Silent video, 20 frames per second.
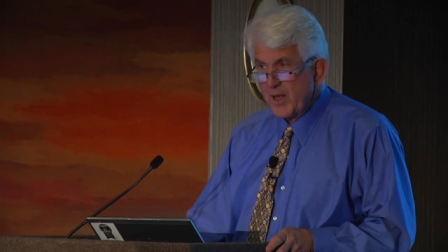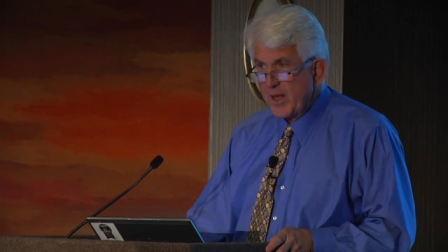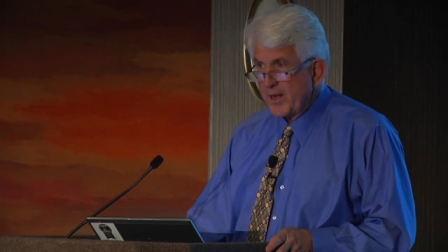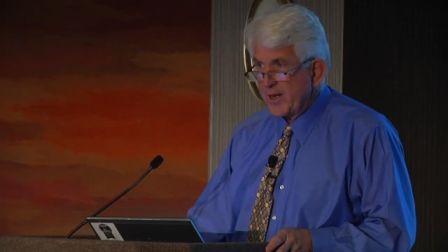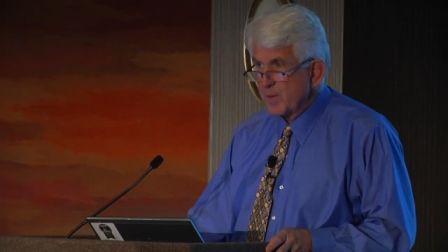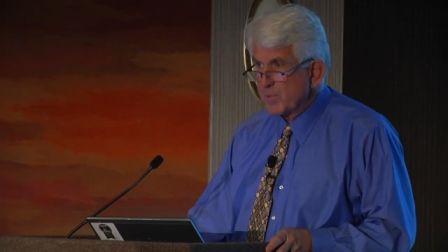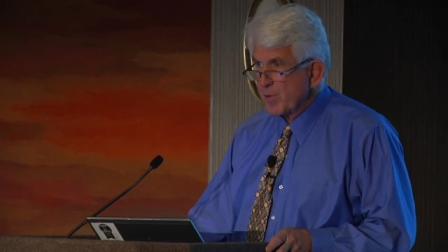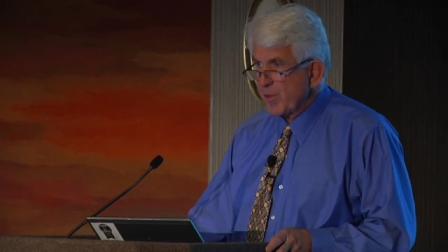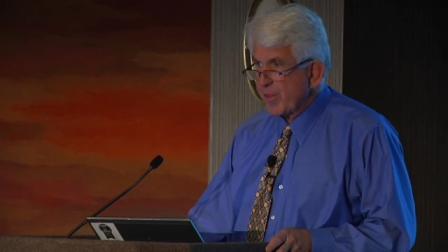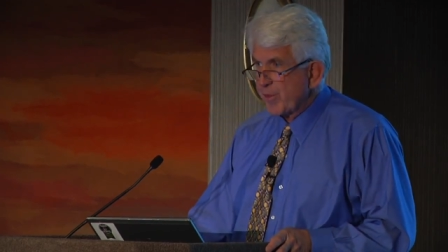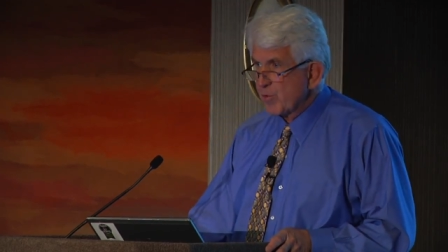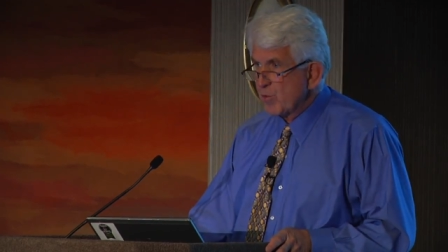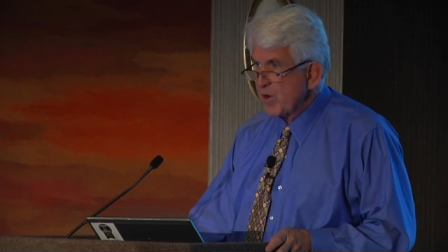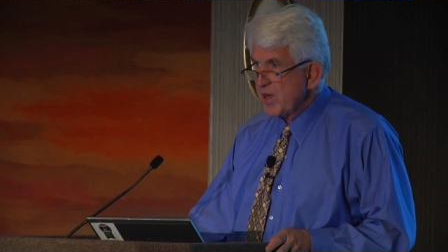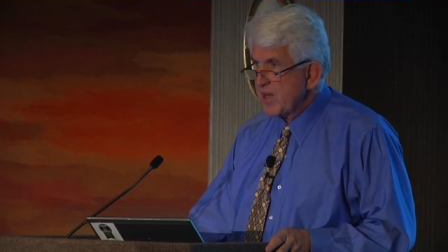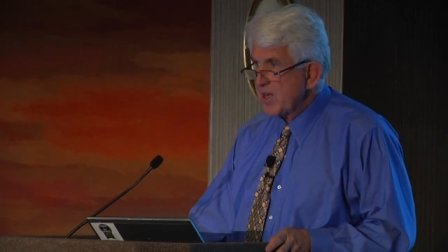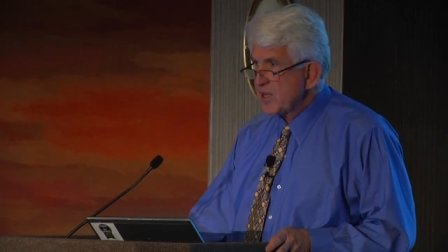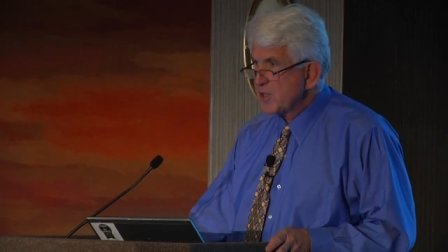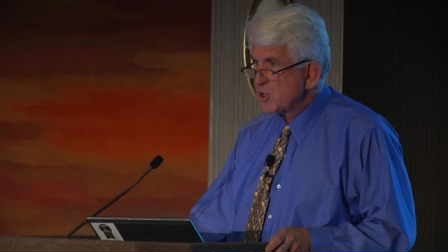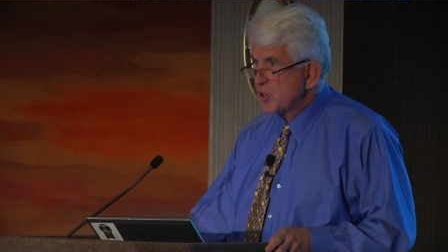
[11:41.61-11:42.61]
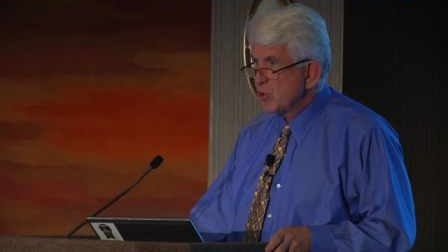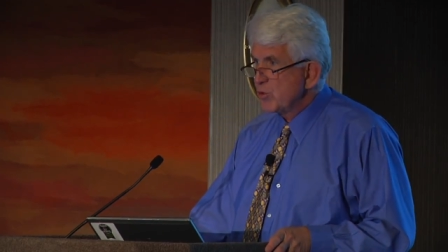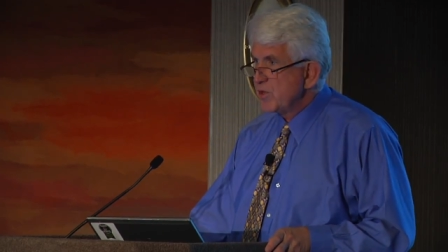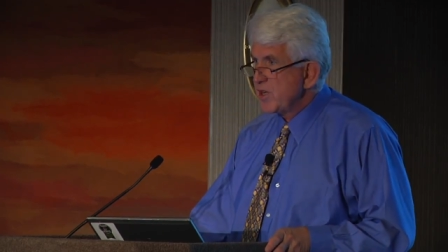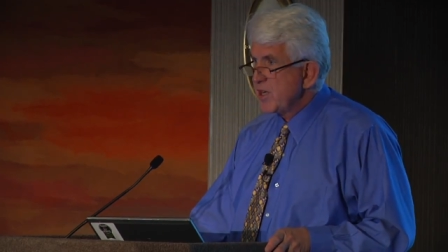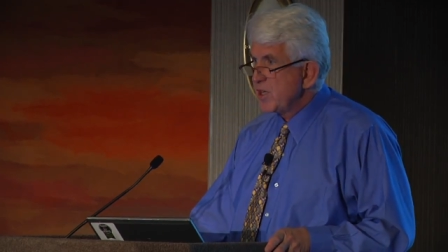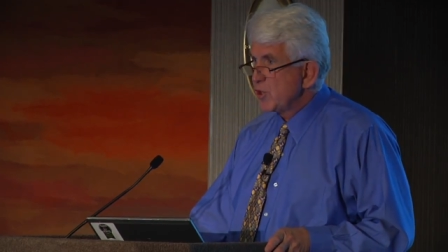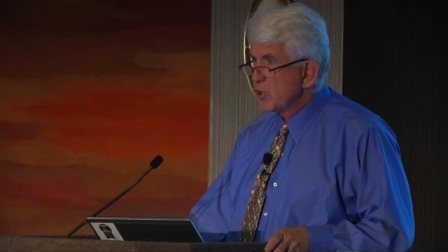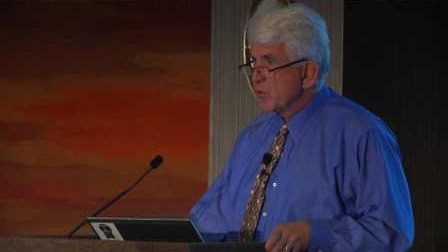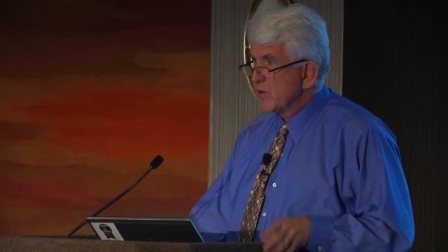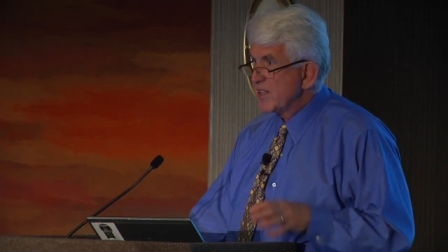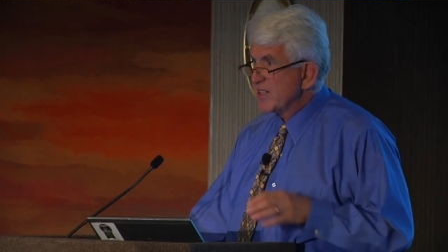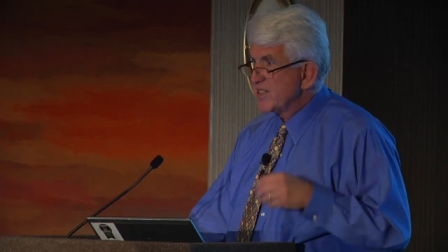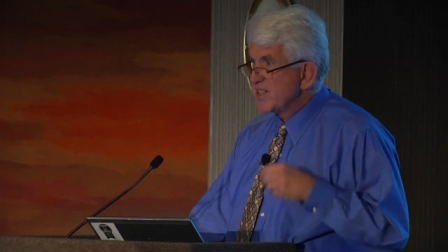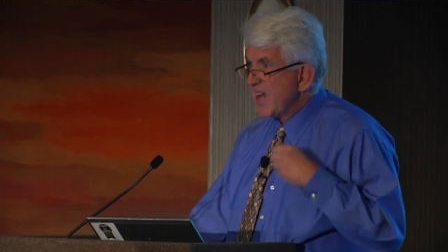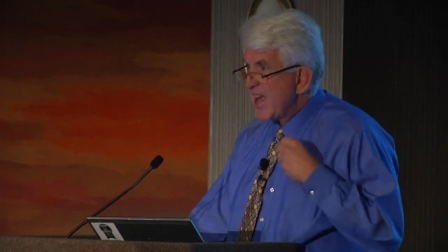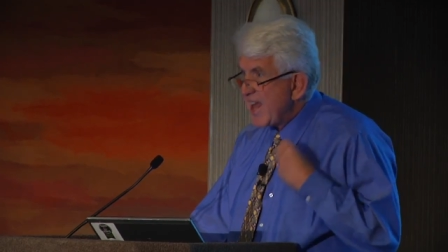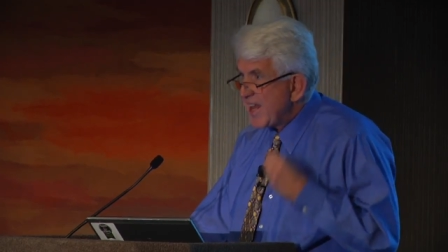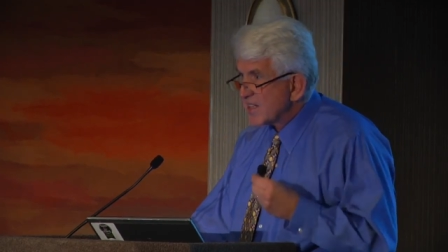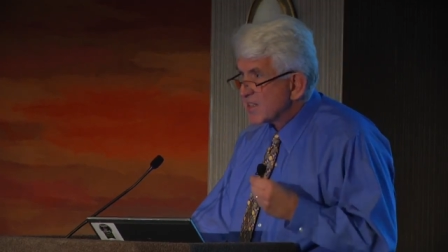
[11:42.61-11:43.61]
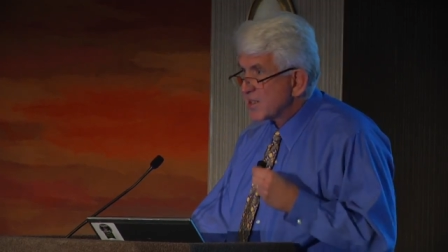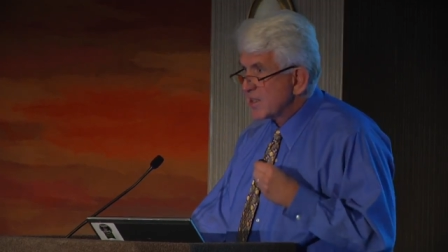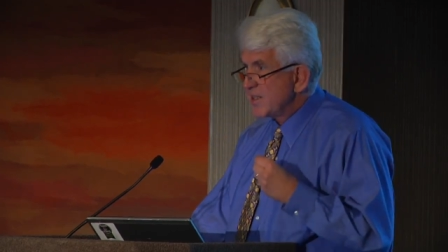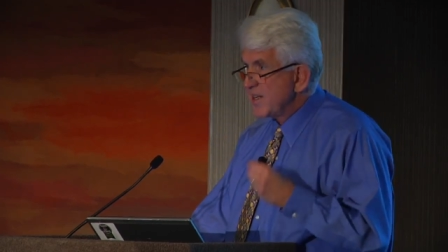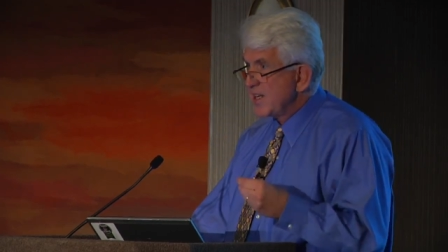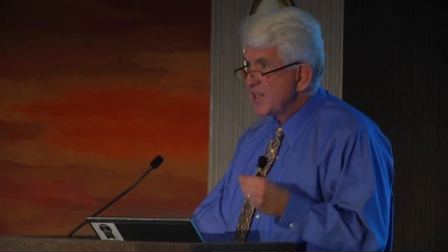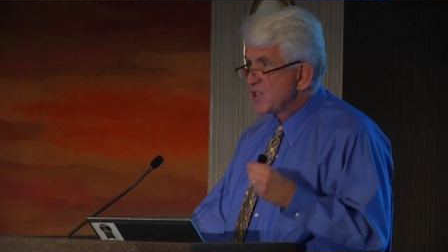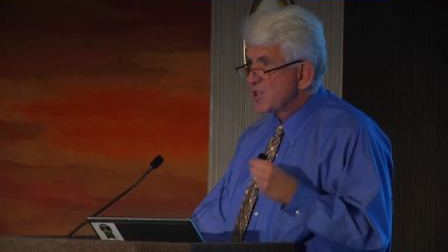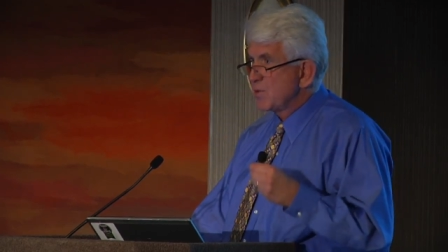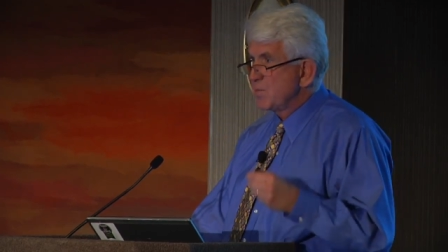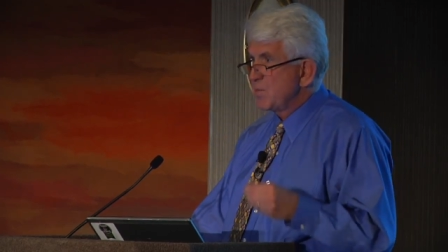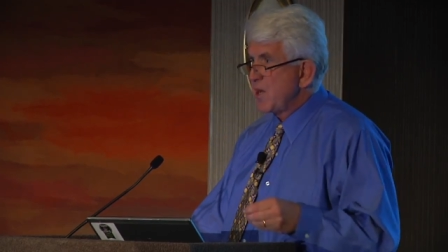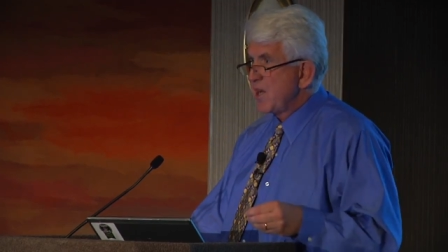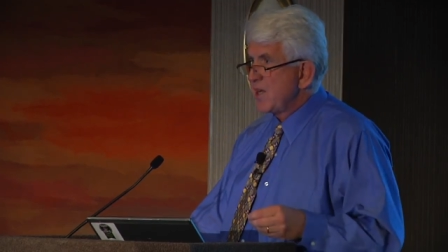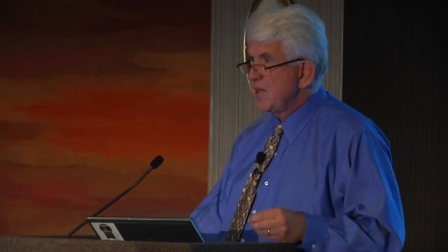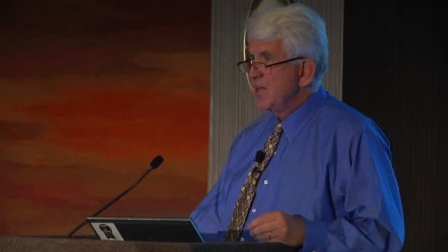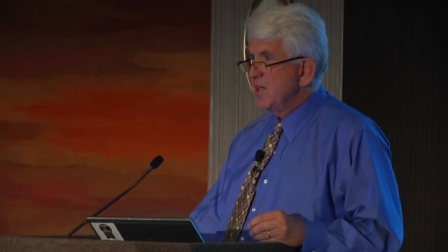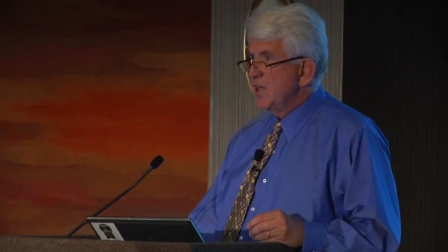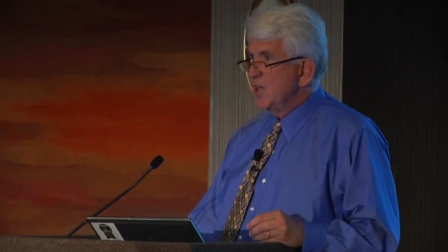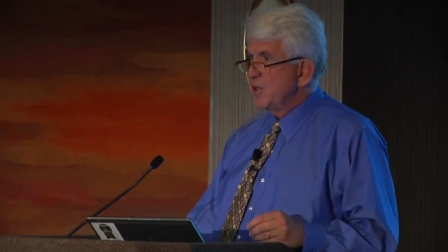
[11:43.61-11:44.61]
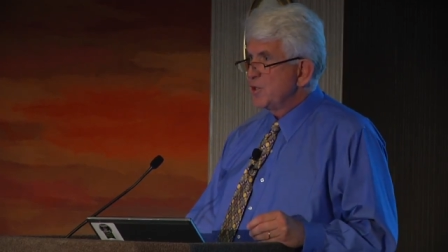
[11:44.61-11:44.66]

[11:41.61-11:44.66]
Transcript: and number three is you need, your intent needs to be